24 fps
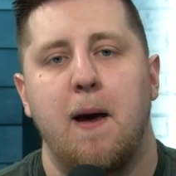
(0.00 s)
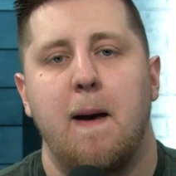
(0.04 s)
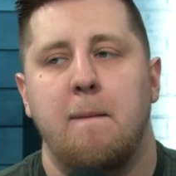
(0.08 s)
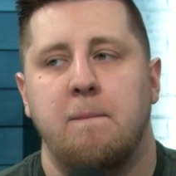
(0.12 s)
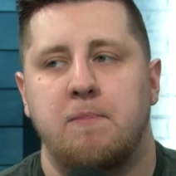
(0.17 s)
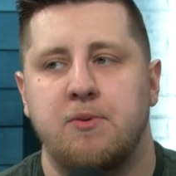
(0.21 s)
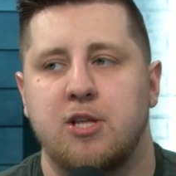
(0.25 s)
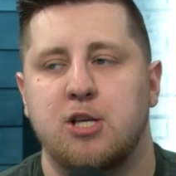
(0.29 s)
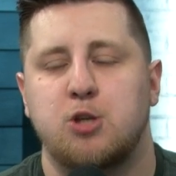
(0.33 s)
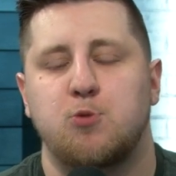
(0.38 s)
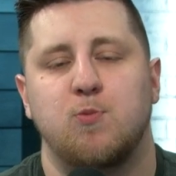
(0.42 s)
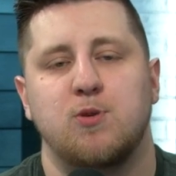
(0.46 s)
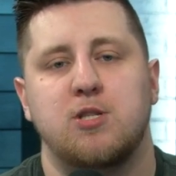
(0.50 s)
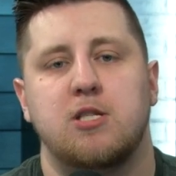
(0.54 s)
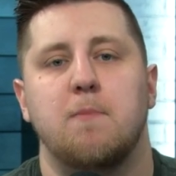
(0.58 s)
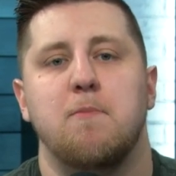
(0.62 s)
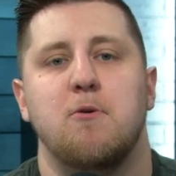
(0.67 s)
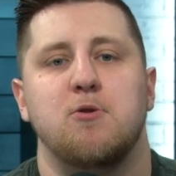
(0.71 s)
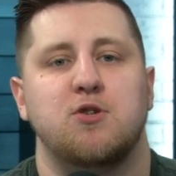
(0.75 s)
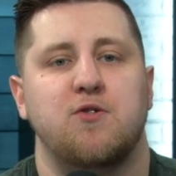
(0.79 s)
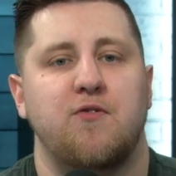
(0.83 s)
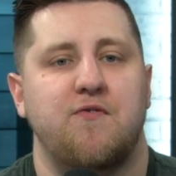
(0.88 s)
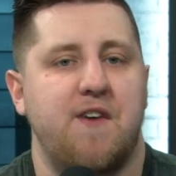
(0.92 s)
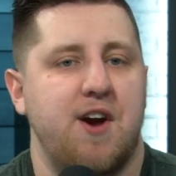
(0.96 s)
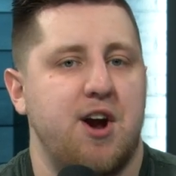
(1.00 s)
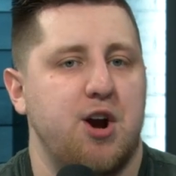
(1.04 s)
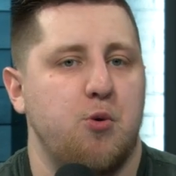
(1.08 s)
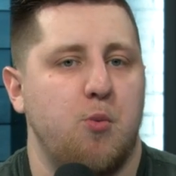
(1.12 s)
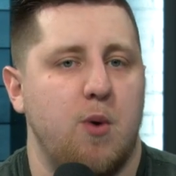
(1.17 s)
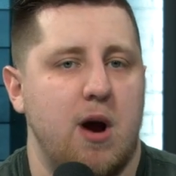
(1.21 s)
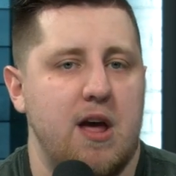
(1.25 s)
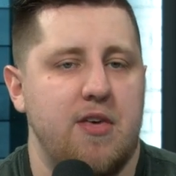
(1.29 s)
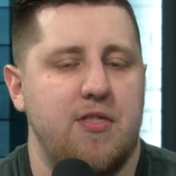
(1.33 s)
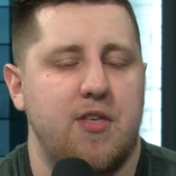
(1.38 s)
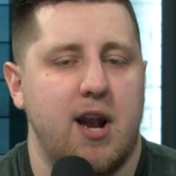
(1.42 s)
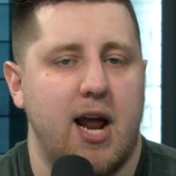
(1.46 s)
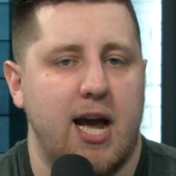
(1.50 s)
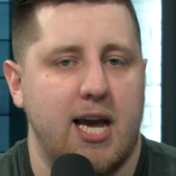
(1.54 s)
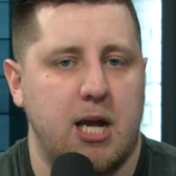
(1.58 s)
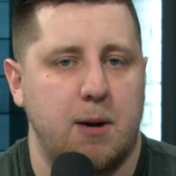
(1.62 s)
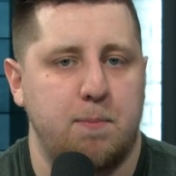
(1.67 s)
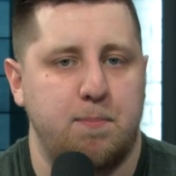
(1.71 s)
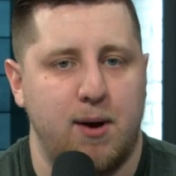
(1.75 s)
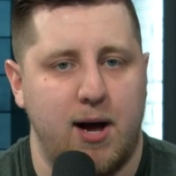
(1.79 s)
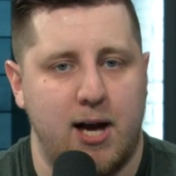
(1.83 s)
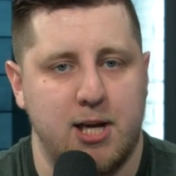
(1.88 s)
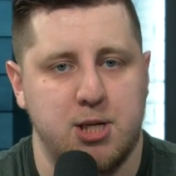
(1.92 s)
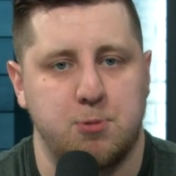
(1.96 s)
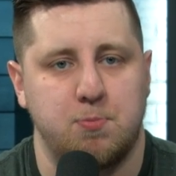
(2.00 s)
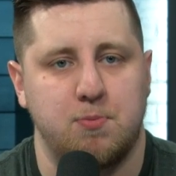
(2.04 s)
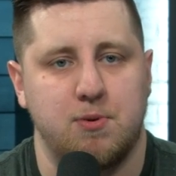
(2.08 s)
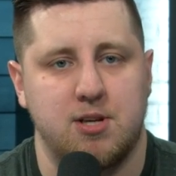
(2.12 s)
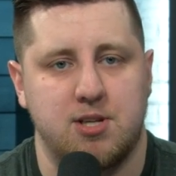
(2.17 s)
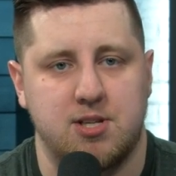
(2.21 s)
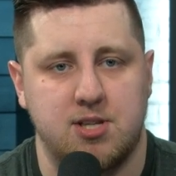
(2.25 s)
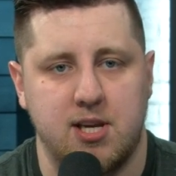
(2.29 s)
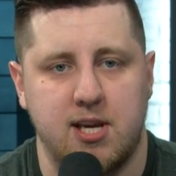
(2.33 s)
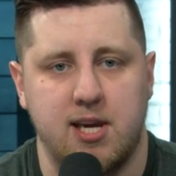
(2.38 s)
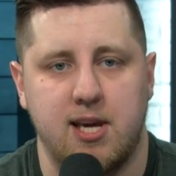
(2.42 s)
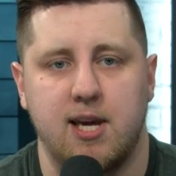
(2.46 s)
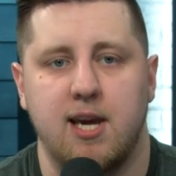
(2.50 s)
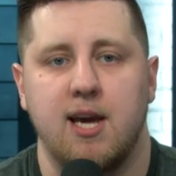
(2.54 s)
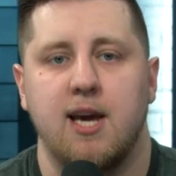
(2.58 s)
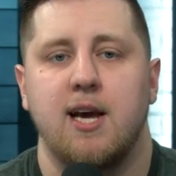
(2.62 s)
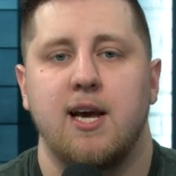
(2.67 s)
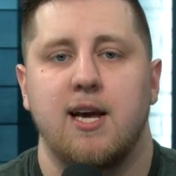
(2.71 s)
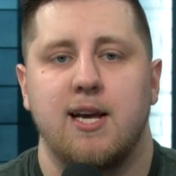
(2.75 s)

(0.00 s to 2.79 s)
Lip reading: but this was the most fair way that I could possibly see